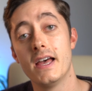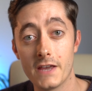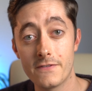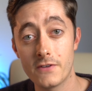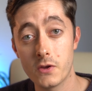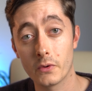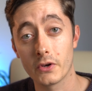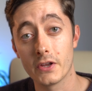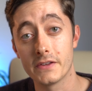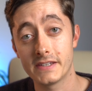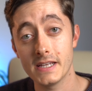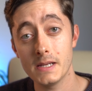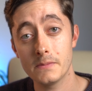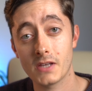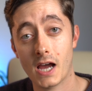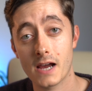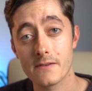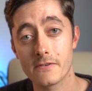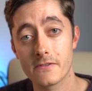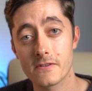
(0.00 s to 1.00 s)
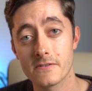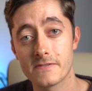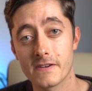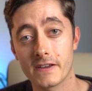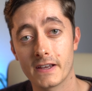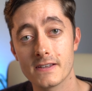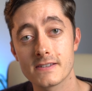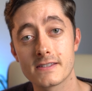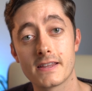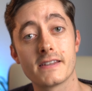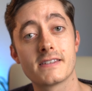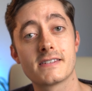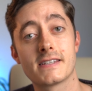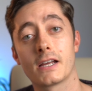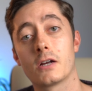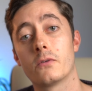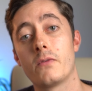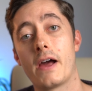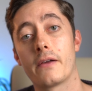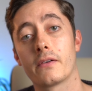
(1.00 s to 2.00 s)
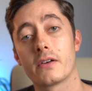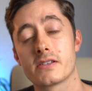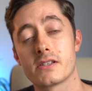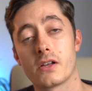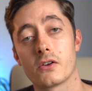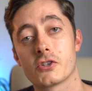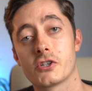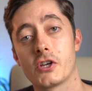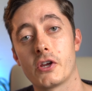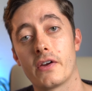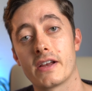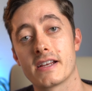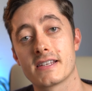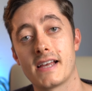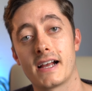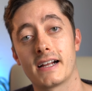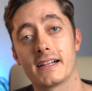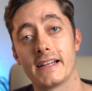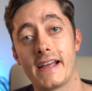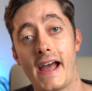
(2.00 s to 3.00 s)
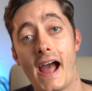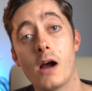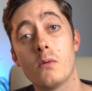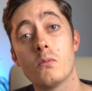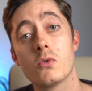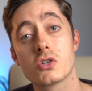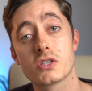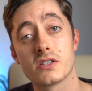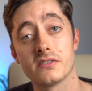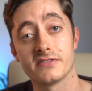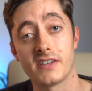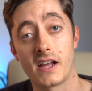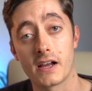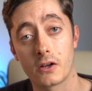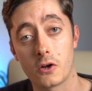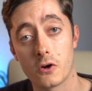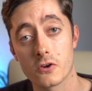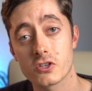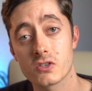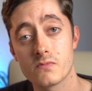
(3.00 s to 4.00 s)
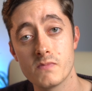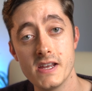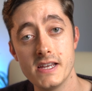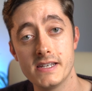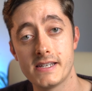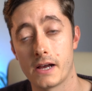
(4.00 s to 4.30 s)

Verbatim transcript: If you want a deep dive of the figures, then stick around because I'll show you exactly how much the flat cost me,